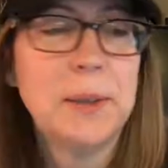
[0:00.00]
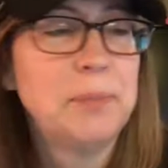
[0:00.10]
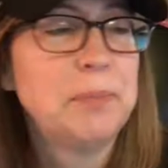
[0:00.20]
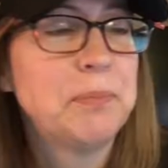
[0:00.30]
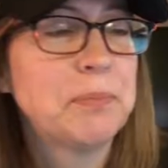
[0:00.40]

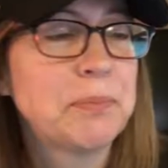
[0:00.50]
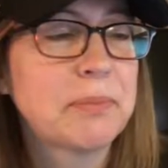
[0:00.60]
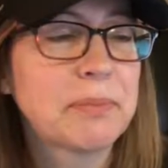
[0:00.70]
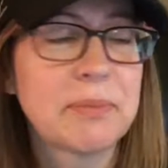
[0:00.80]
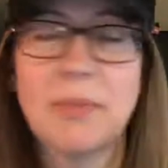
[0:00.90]

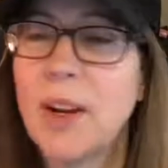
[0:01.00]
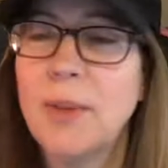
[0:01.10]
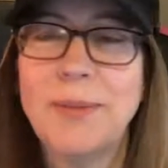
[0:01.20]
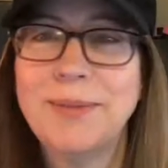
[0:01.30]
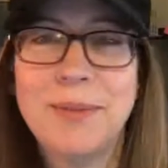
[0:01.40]

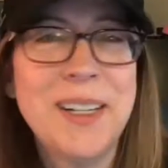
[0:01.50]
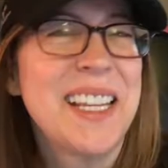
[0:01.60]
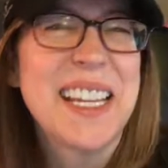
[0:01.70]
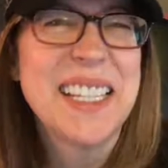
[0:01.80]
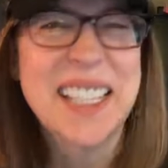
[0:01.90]
What are
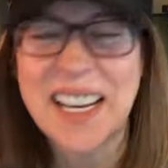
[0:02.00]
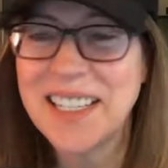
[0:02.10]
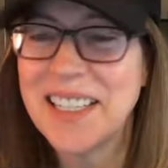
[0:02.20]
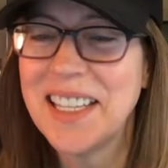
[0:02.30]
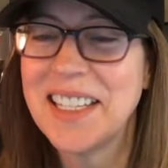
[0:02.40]
the kids
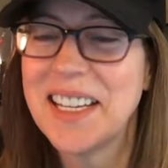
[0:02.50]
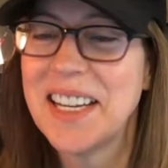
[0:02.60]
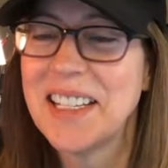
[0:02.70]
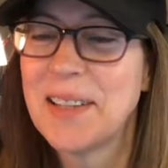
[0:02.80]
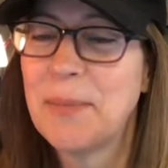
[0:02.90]
saying these
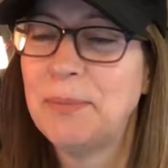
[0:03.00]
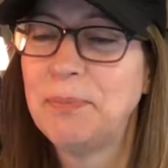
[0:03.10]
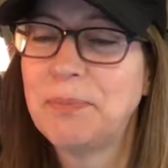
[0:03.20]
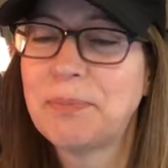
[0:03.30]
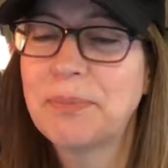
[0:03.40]
days?
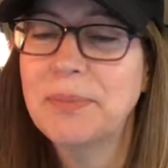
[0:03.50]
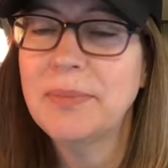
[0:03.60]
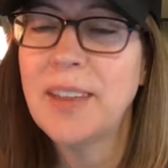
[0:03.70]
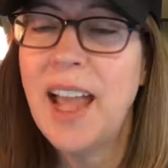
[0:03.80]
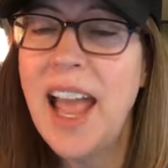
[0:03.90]

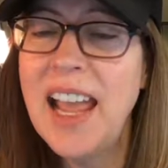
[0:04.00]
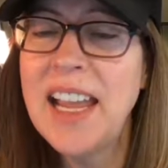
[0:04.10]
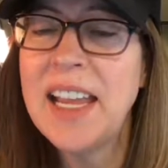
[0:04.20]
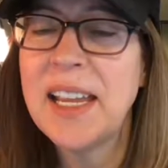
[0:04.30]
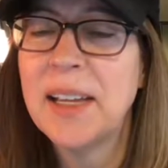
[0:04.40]

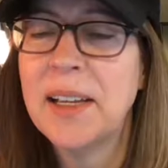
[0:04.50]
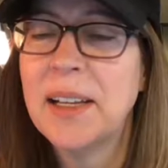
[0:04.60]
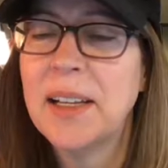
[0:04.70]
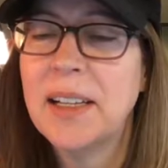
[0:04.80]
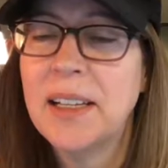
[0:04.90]
Hey!
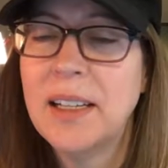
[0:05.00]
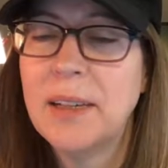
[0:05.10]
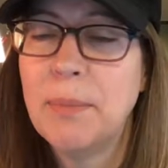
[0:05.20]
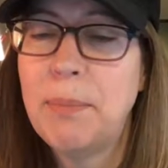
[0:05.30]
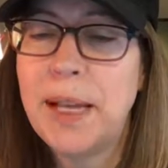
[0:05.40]

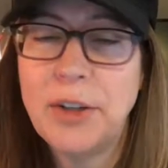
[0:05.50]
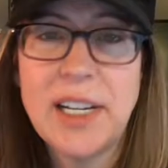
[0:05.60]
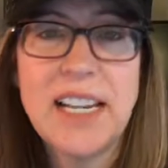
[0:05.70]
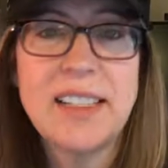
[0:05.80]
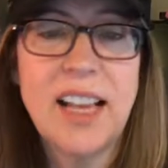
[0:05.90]
Better
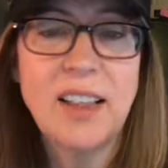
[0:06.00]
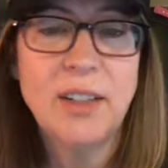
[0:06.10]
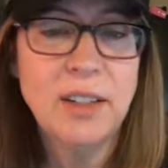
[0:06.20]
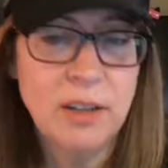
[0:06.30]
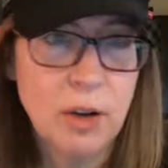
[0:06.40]
Day
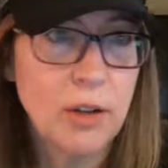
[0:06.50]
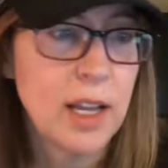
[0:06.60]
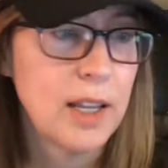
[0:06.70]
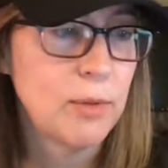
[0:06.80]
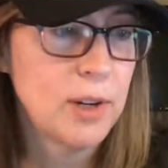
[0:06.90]
Zeller?
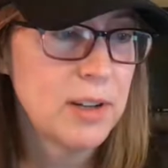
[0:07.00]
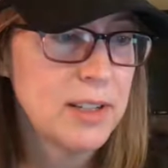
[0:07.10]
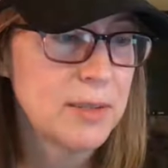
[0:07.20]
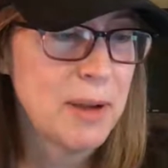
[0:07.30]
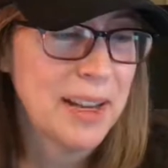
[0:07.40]
Okay, where
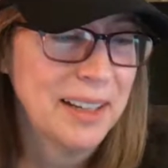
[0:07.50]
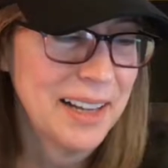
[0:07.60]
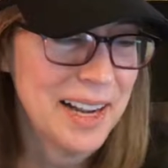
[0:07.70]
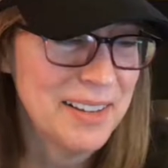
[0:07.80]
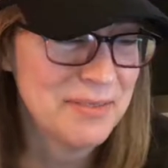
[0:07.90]
is my...
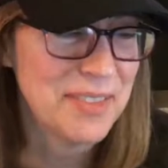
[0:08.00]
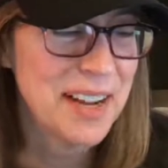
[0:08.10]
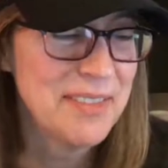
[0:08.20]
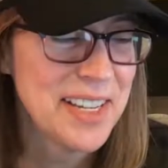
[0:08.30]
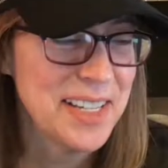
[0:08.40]

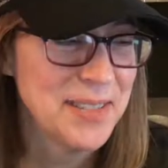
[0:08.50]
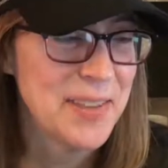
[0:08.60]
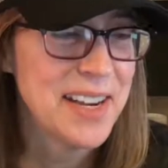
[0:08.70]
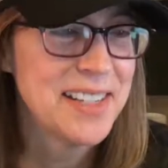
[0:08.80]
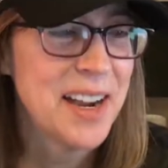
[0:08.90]
I've hidden
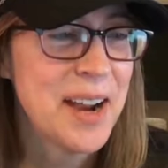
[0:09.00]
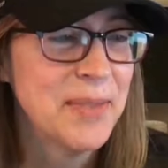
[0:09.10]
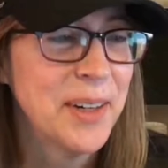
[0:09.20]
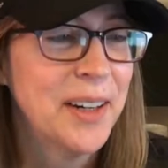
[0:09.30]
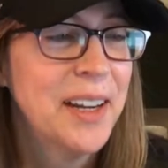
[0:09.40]
my
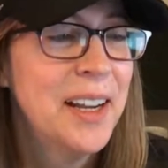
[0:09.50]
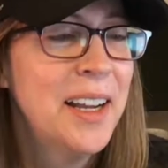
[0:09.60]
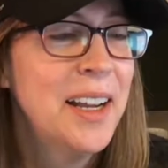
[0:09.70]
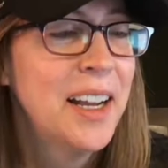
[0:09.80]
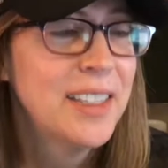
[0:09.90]
timer.
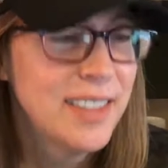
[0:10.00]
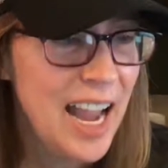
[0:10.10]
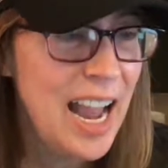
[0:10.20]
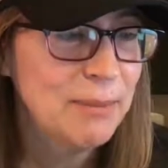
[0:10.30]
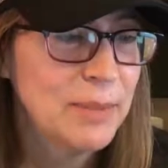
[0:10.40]

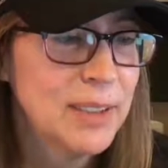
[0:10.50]
Stop!